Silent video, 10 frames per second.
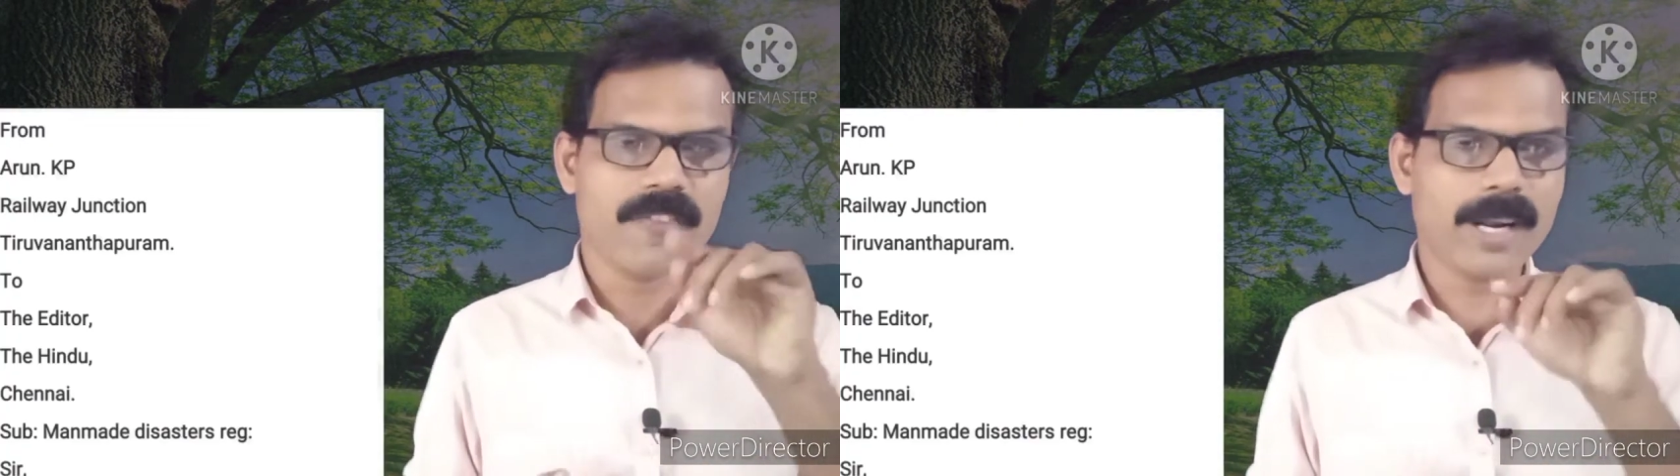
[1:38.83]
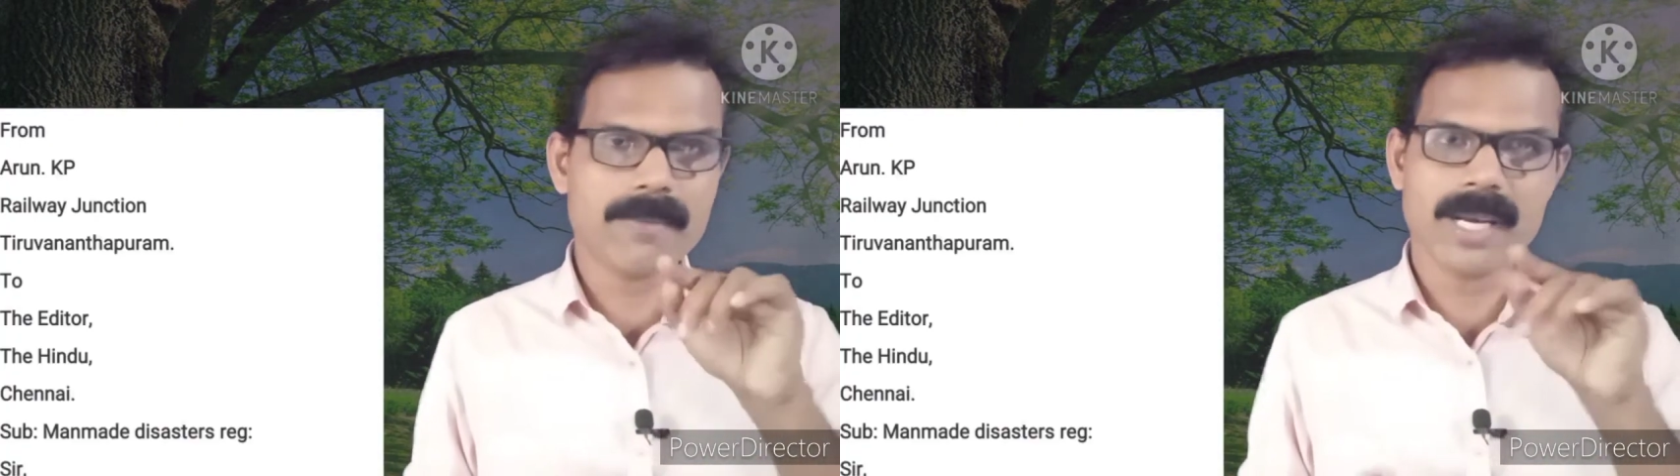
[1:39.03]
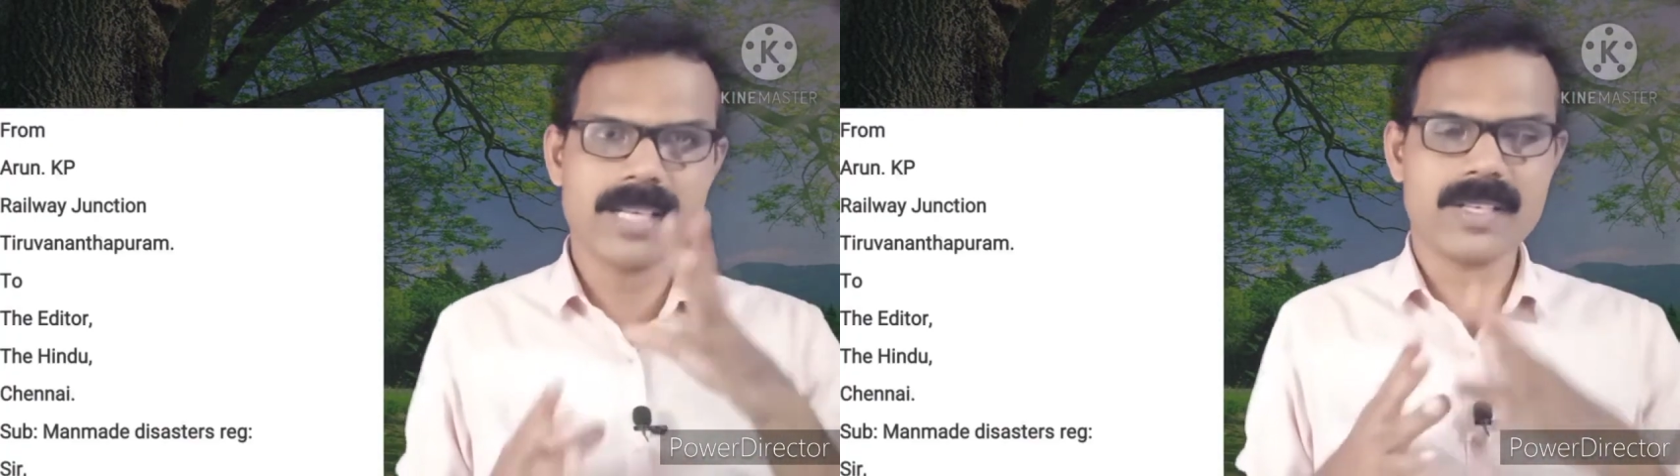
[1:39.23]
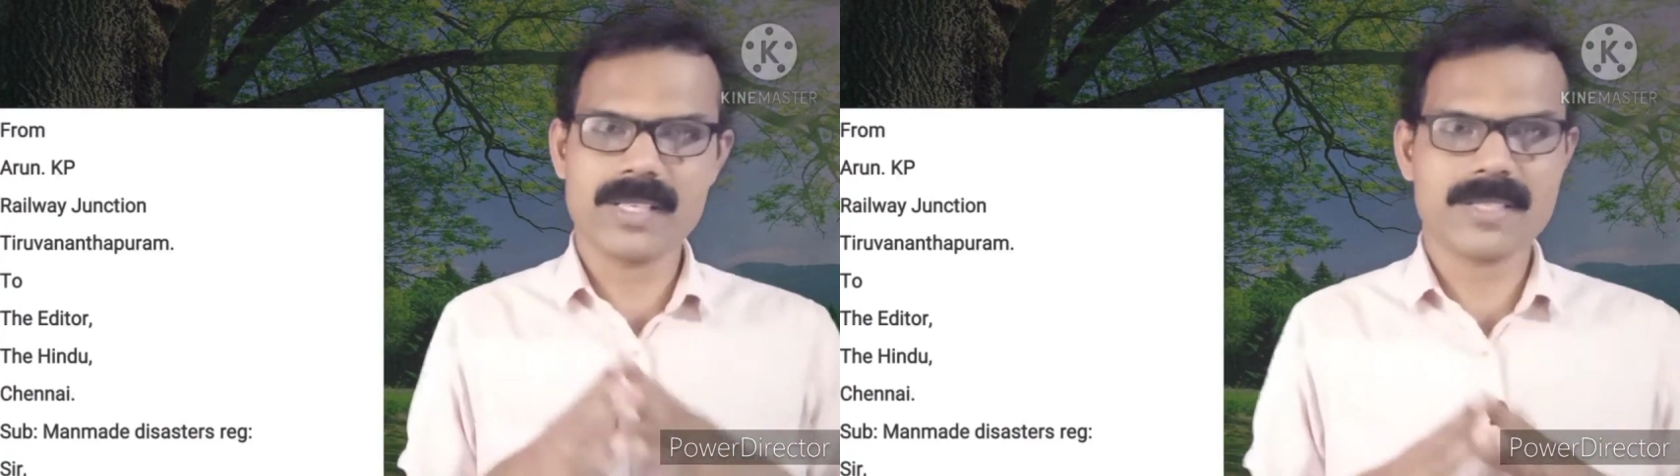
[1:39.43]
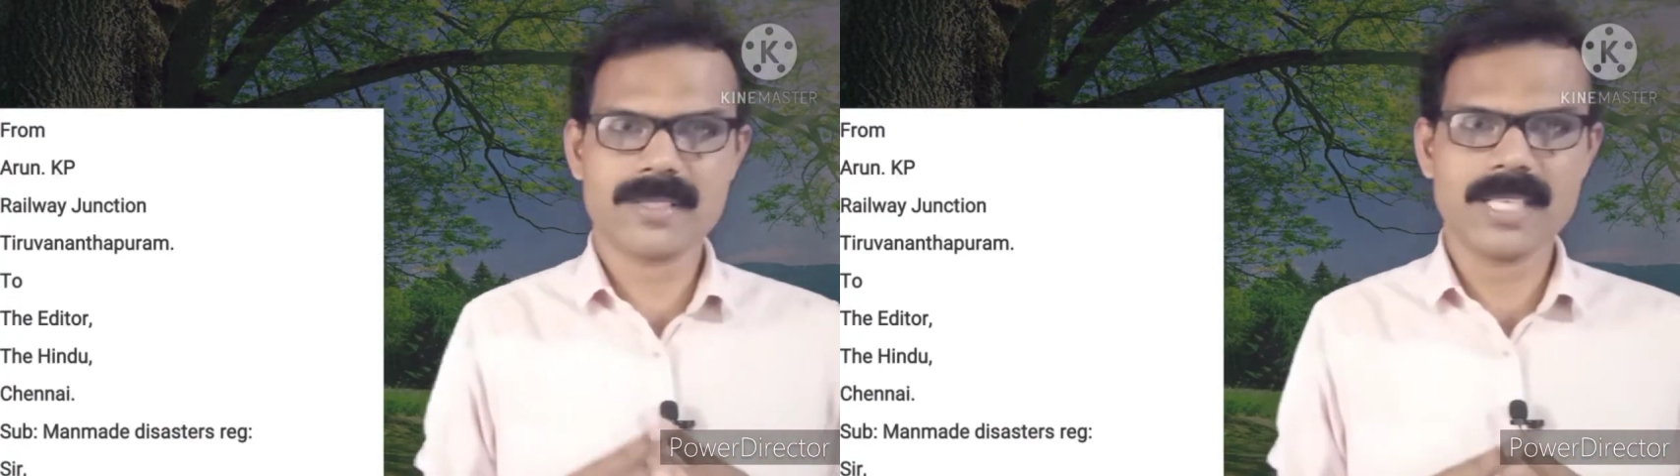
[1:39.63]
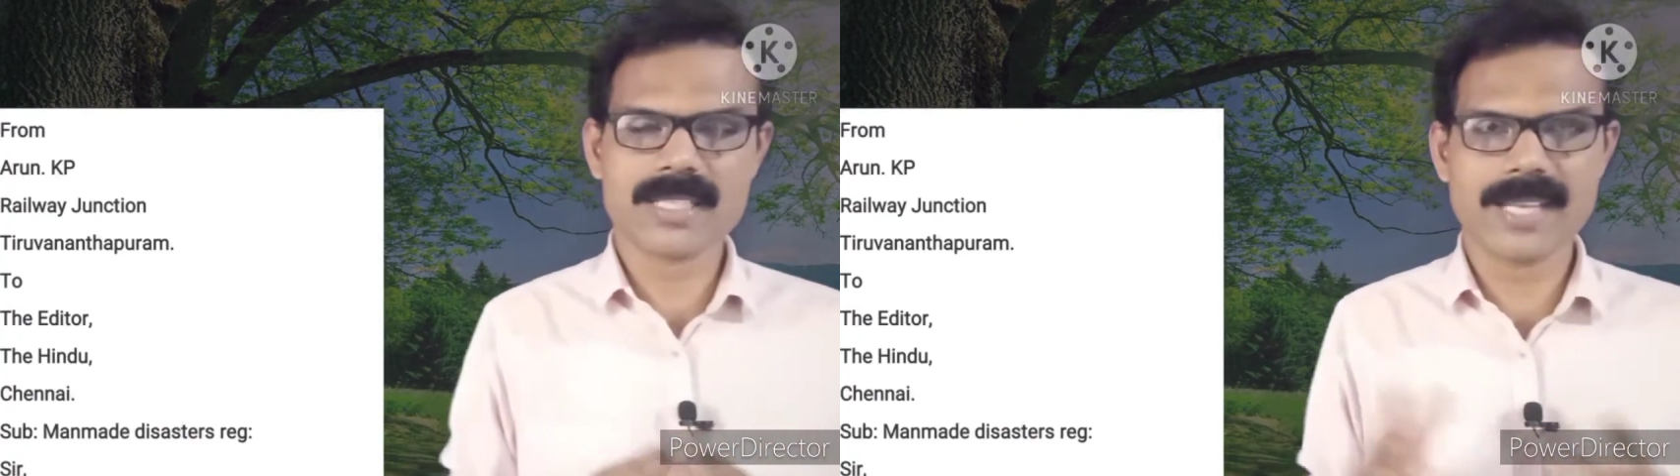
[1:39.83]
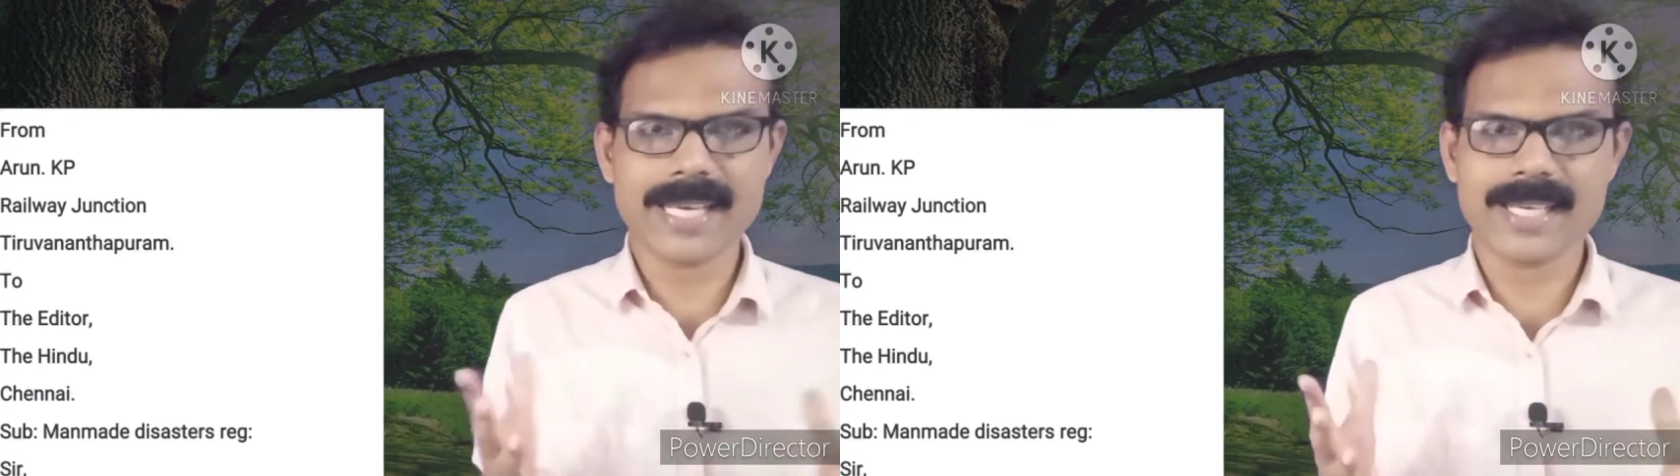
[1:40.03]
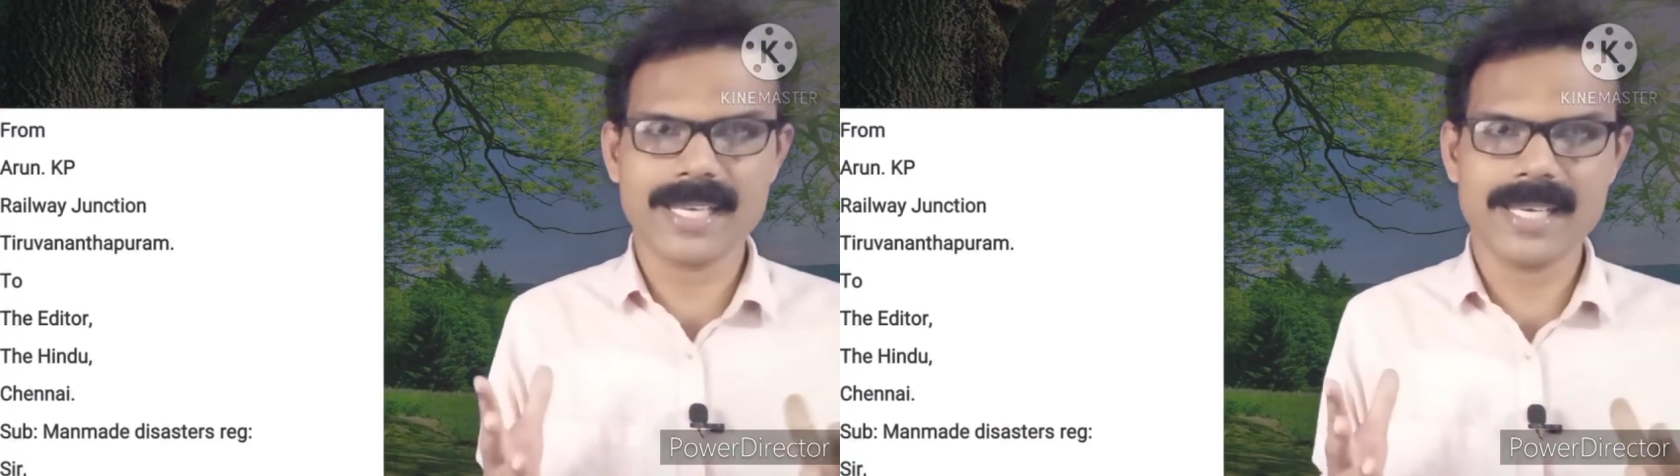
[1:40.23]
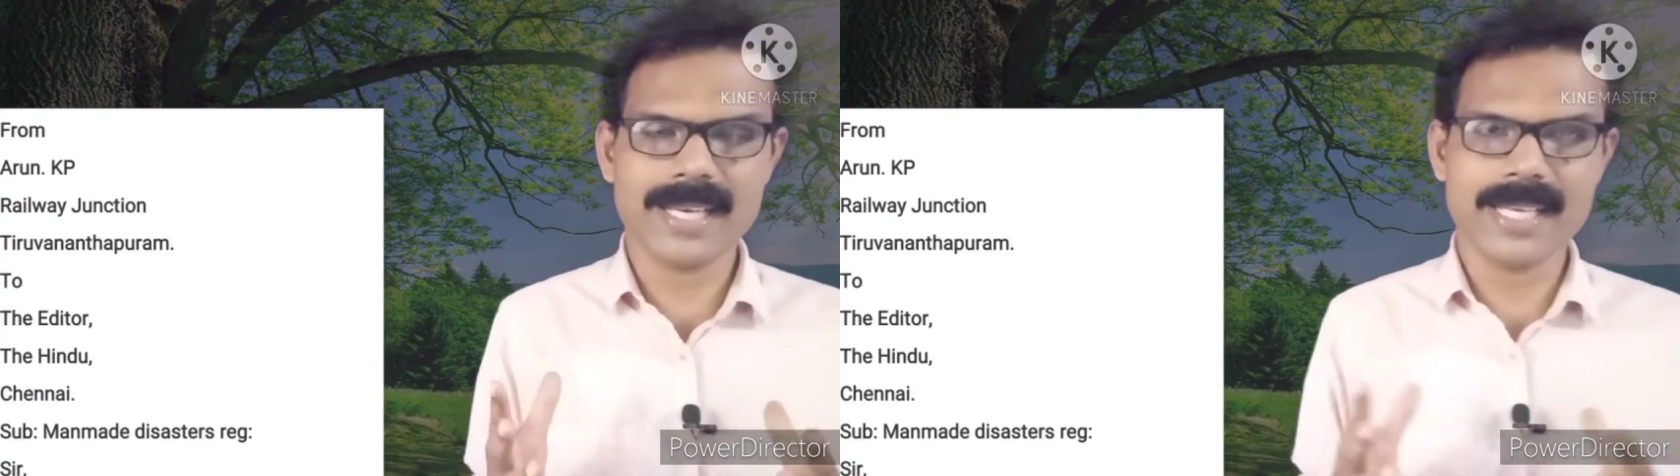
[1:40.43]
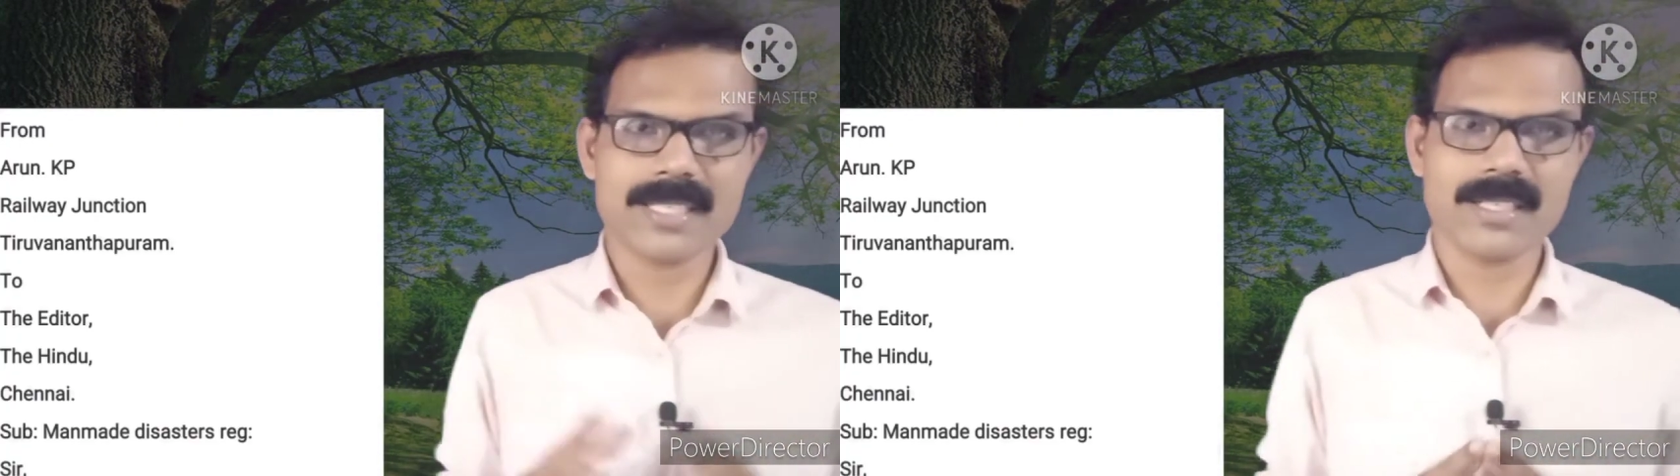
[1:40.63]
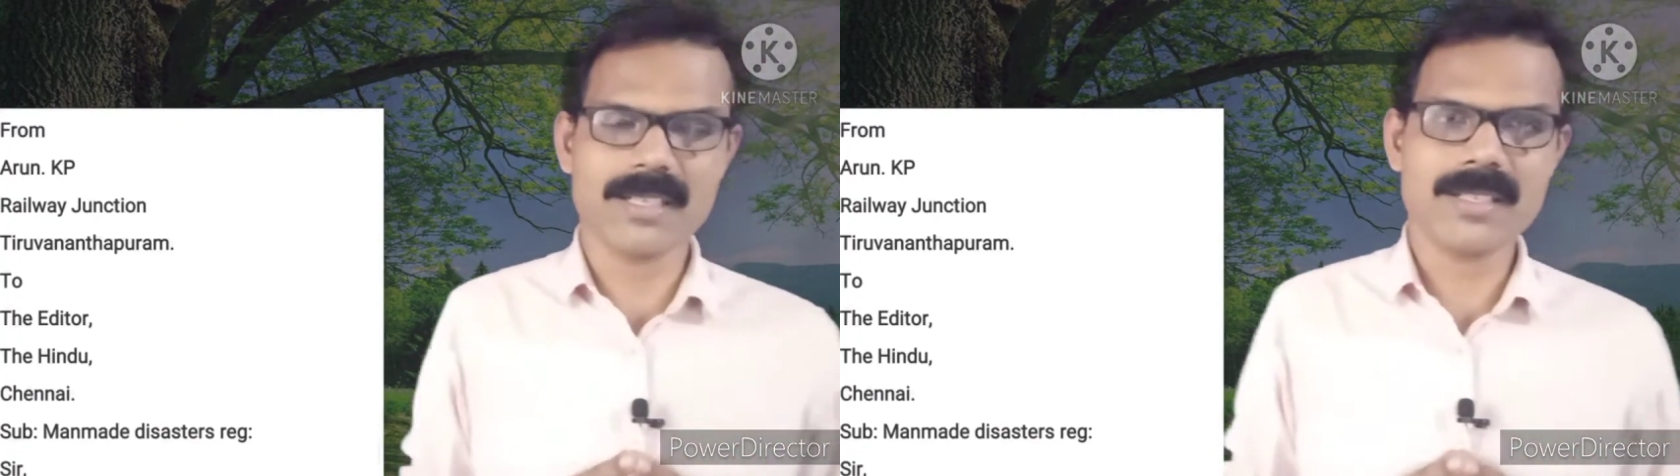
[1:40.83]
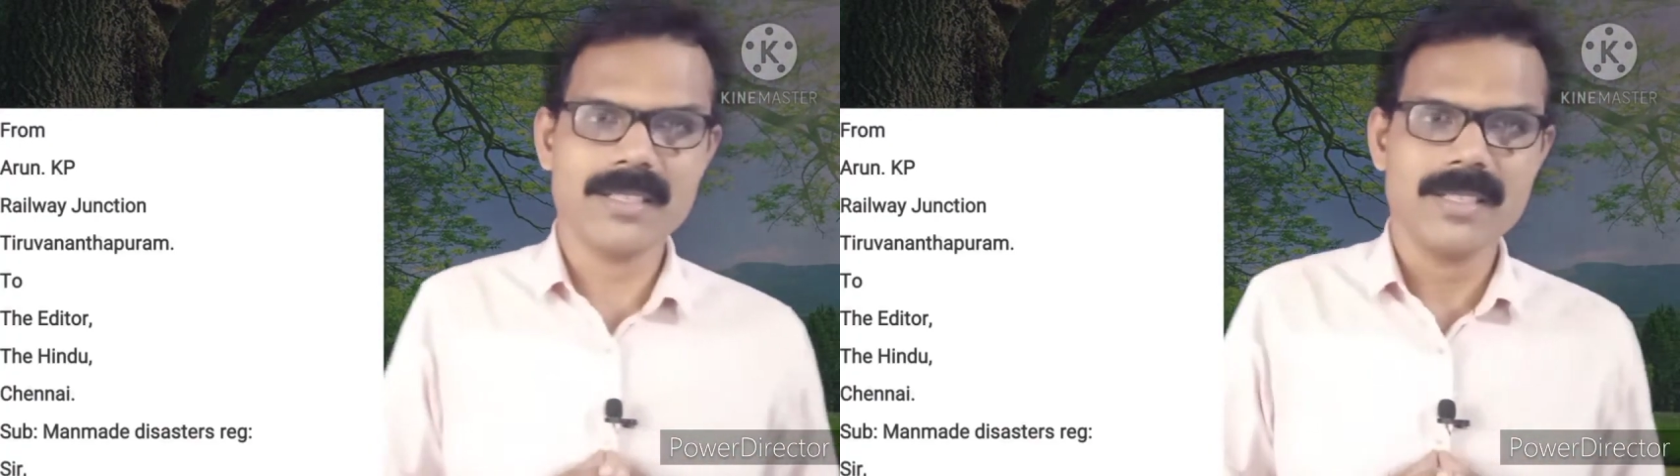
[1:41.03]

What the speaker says: from address, just like a letter.